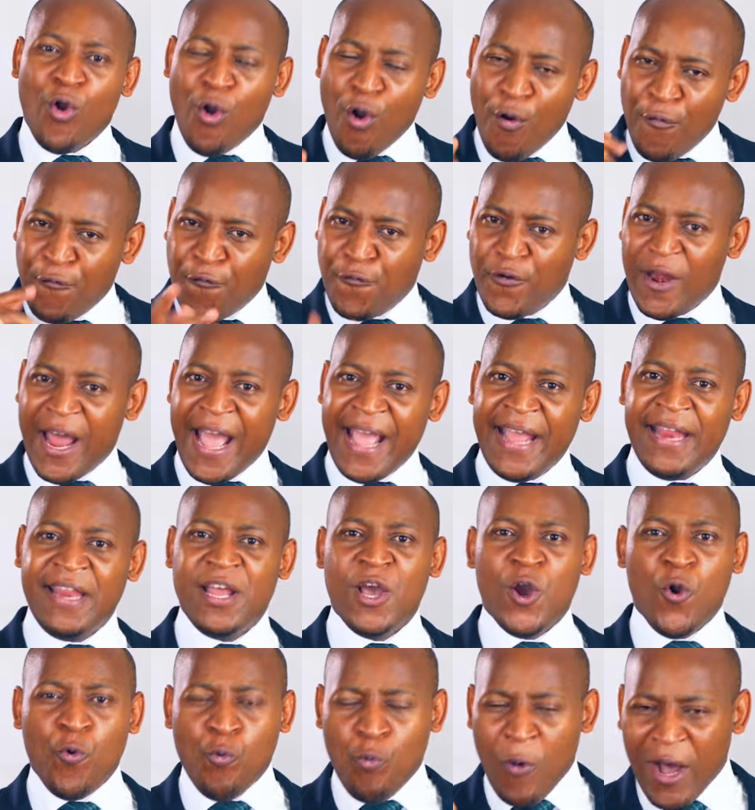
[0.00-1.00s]

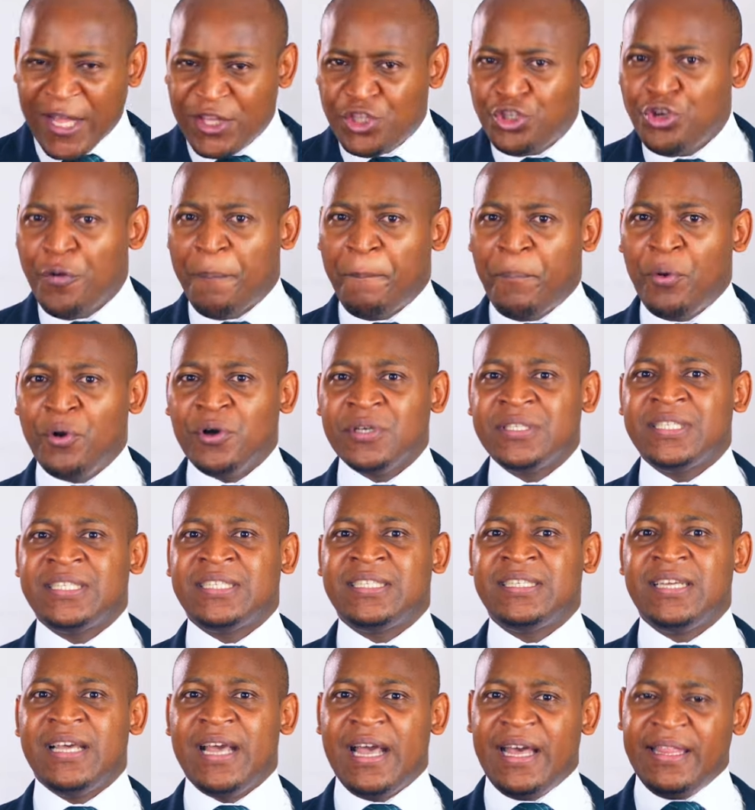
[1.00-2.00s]
offline, what you
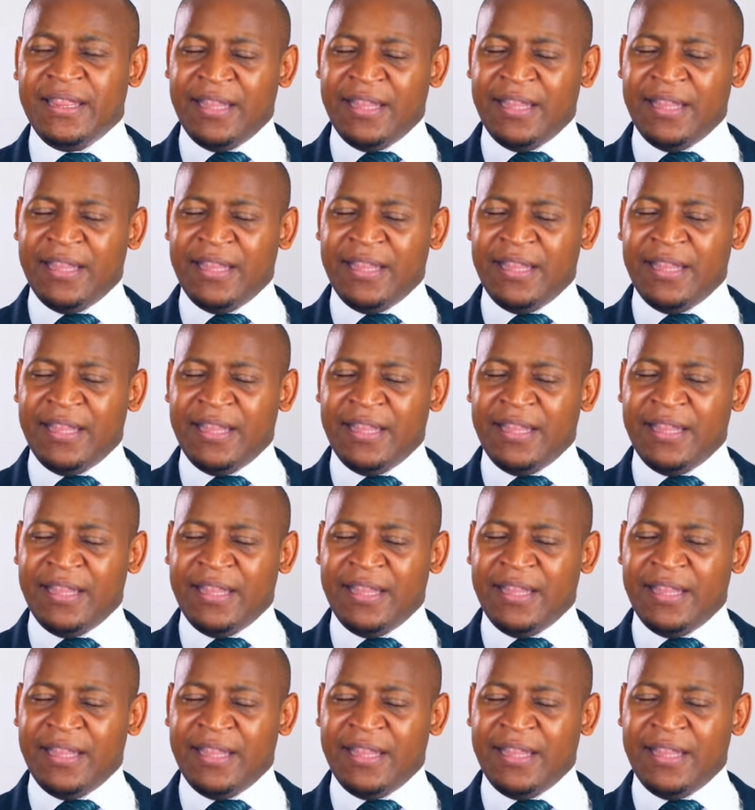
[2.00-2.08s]
post,